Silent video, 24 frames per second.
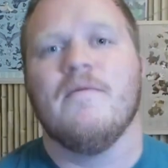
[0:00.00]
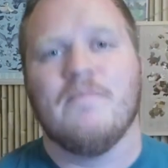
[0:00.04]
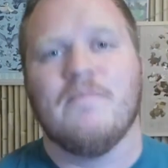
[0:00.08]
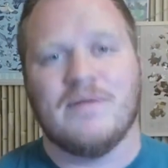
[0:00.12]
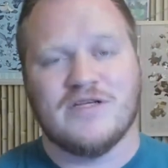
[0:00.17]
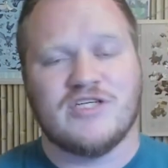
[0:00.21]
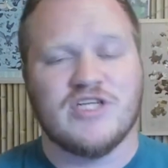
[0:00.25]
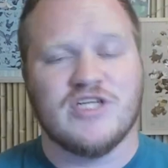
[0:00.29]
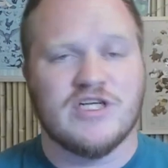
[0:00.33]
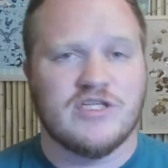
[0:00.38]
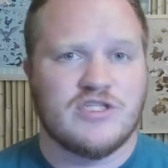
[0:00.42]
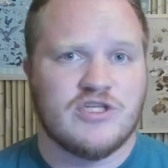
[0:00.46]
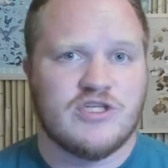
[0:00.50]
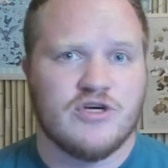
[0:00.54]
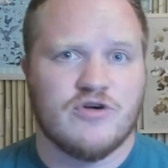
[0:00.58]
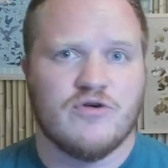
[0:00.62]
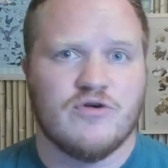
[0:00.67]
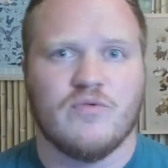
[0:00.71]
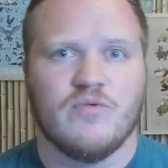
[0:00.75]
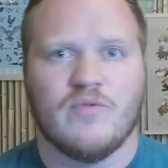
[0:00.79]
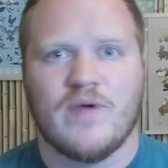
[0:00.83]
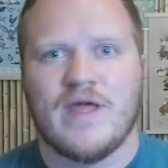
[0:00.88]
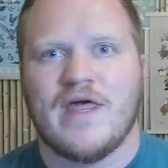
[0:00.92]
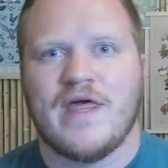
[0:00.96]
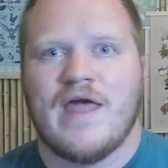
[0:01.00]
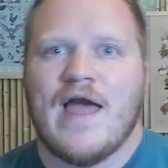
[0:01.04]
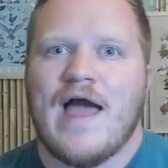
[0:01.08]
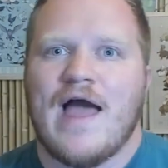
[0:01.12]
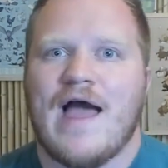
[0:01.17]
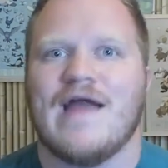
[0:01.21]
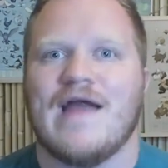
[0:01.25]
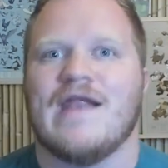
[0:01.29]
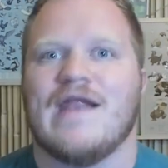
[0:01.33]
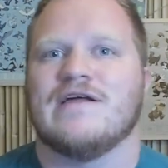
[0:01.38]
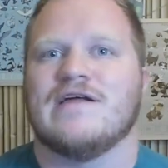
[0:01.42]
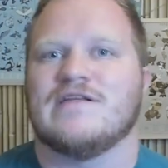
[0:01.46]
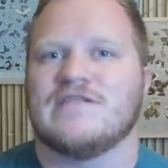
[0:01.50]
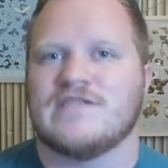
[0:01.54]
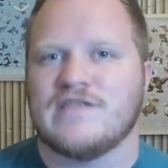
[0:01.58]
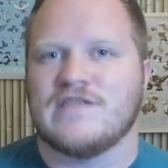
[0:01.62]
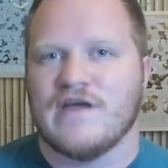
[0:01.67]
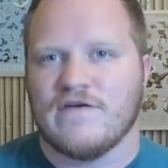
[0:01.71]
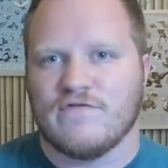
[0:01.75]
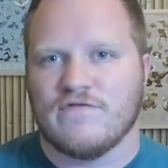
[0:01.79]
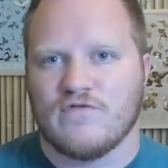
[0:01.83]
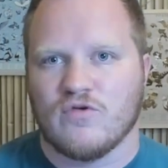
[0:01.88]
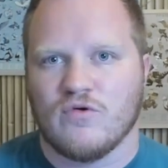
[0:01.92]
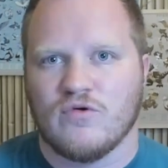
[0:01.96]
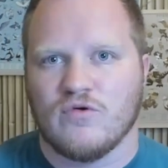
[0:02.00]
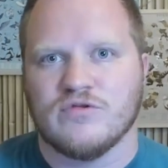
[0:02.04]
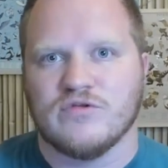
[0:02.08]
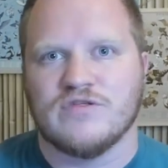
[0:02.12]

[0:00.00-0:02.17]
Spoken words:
But Gen 2, we had several